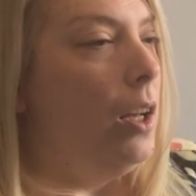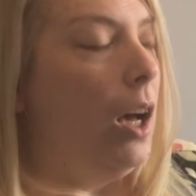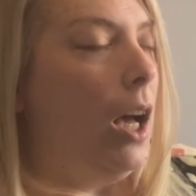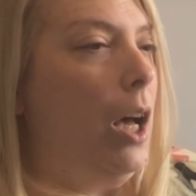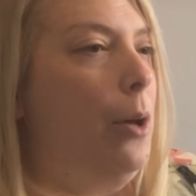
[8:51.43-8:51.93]

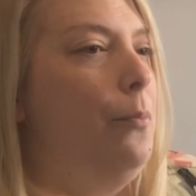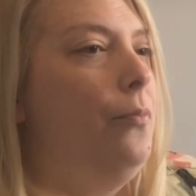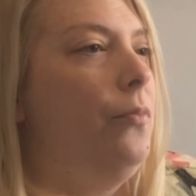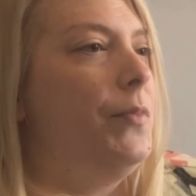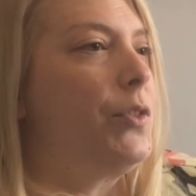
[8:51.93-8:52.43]

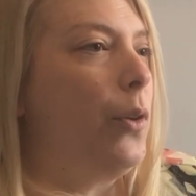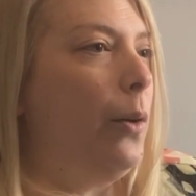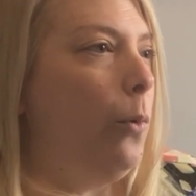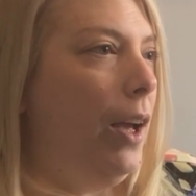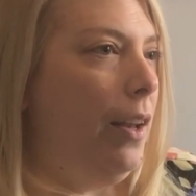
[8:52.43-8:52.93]
So I
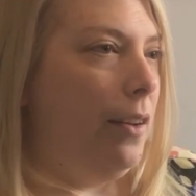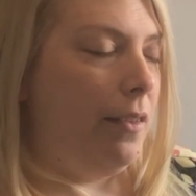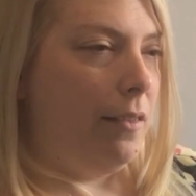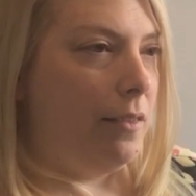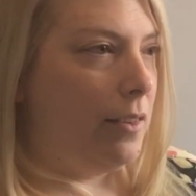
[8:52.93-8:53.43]
went,
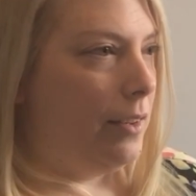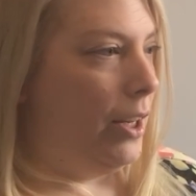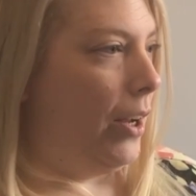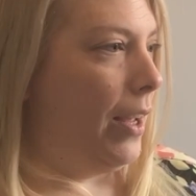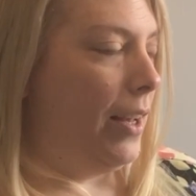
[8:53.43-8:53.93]

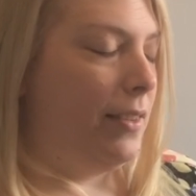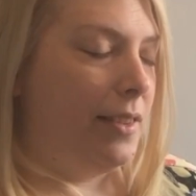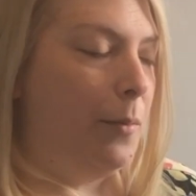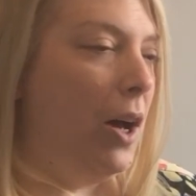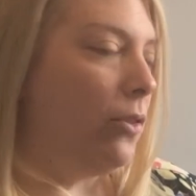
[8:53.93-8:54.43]
I
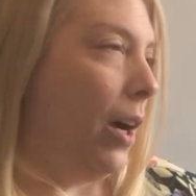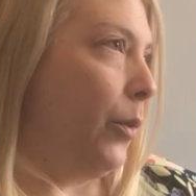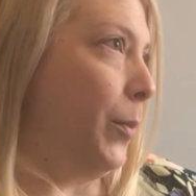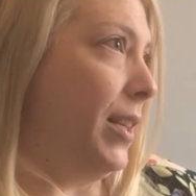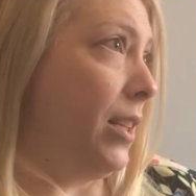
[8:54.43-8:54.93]
somehow
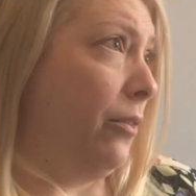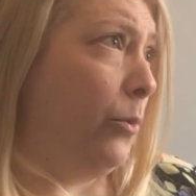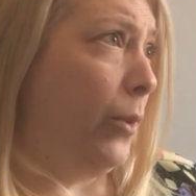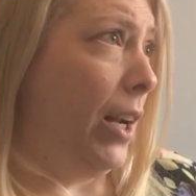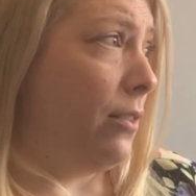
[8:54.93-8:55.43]
covered myself
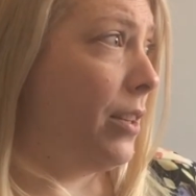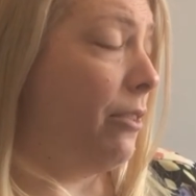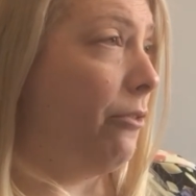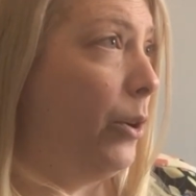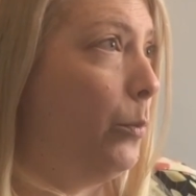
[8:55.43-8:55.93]
and went out to
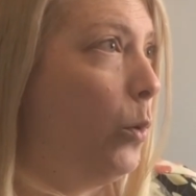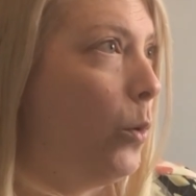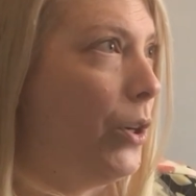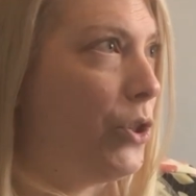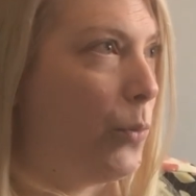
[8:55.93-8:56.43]
the front
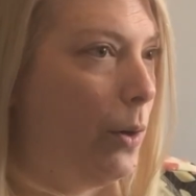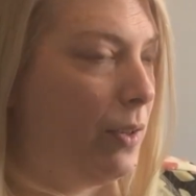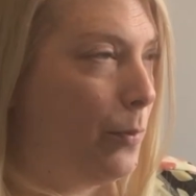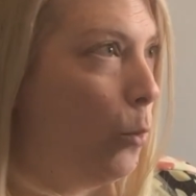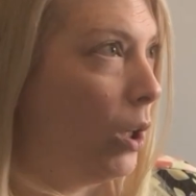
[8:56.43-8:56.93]
porch where it
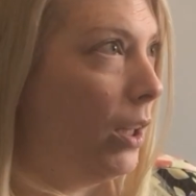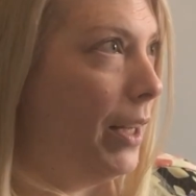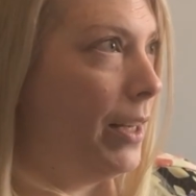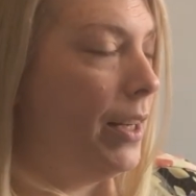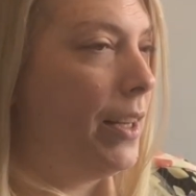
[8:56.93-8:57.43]
was more
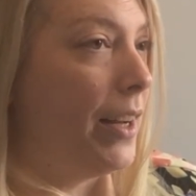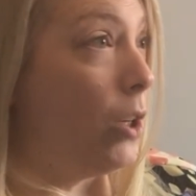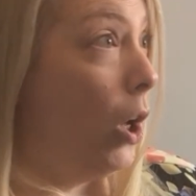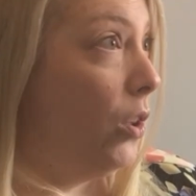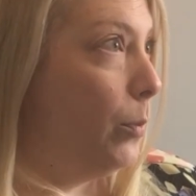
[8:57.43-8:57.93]
lighted, and I
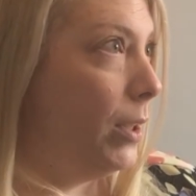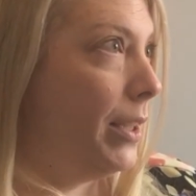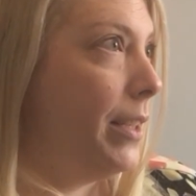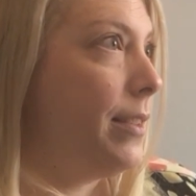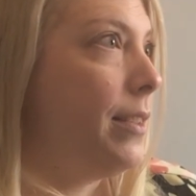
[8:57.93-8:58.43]
called the
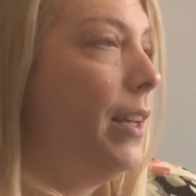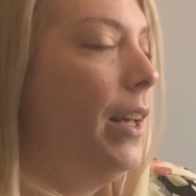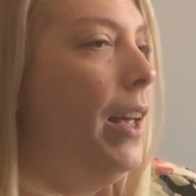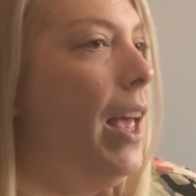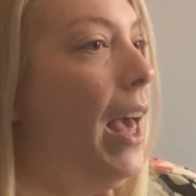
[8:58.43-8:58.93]
police.
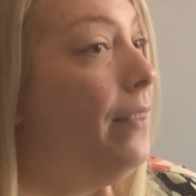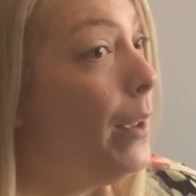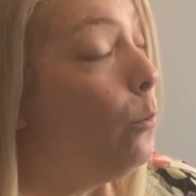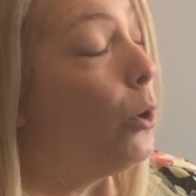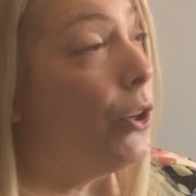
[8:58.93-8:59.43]
And
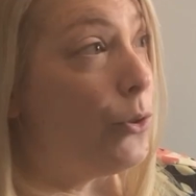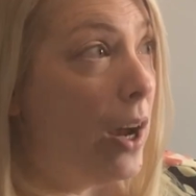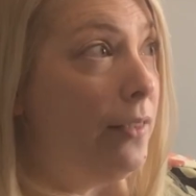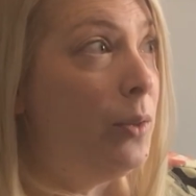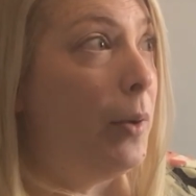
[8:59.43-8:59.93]
they were
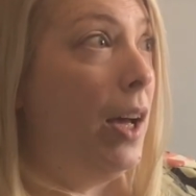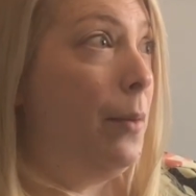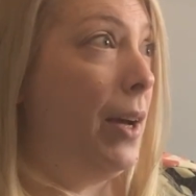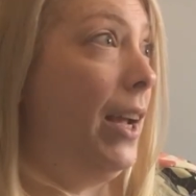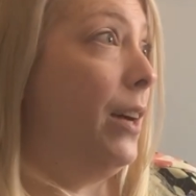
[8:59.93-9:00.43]
driving
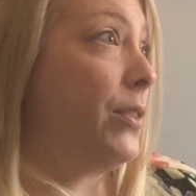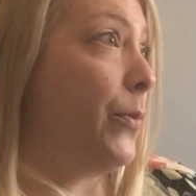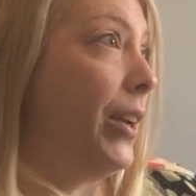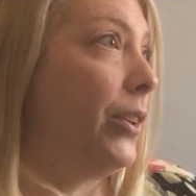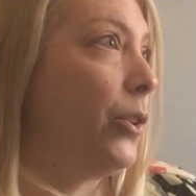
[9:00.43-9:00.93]
by my house
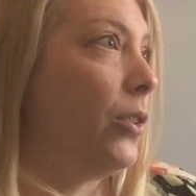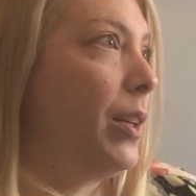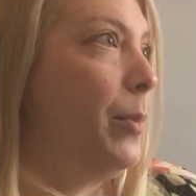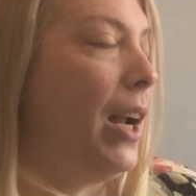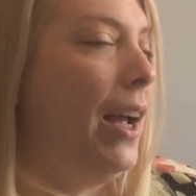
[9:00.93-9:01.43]

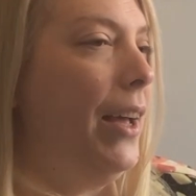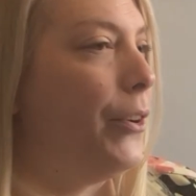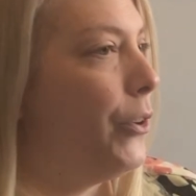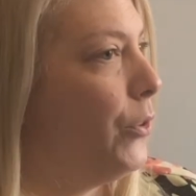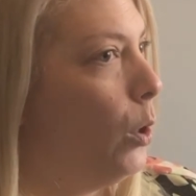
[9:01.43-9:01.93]
regularly, but I had
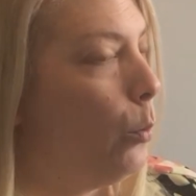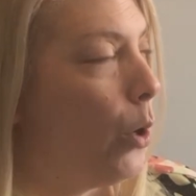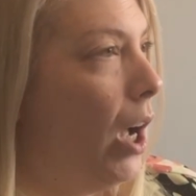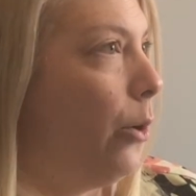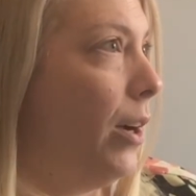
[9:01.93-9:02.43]
heard no
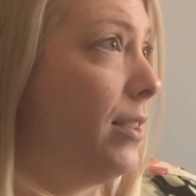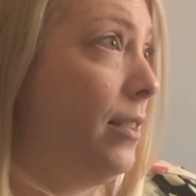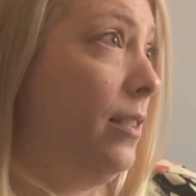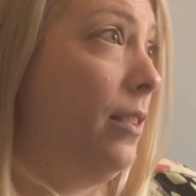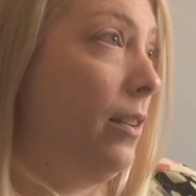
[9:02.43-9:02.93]
progress,
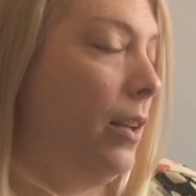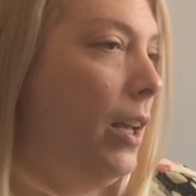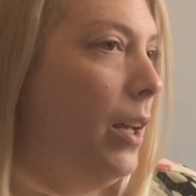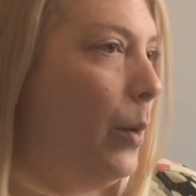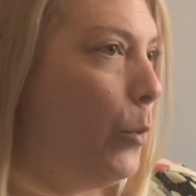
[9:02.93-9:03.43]
and
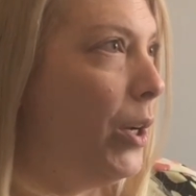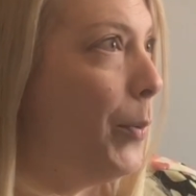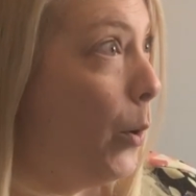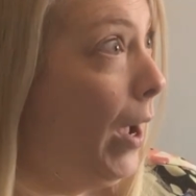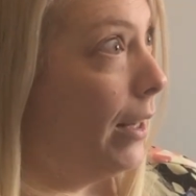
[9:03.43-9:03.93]
I'm pretty
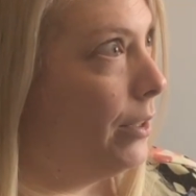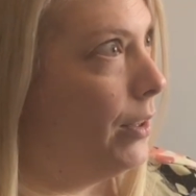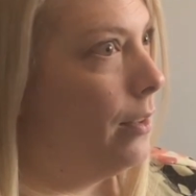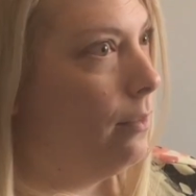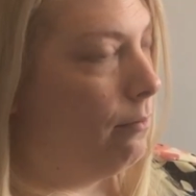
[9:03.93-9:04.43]
proactive at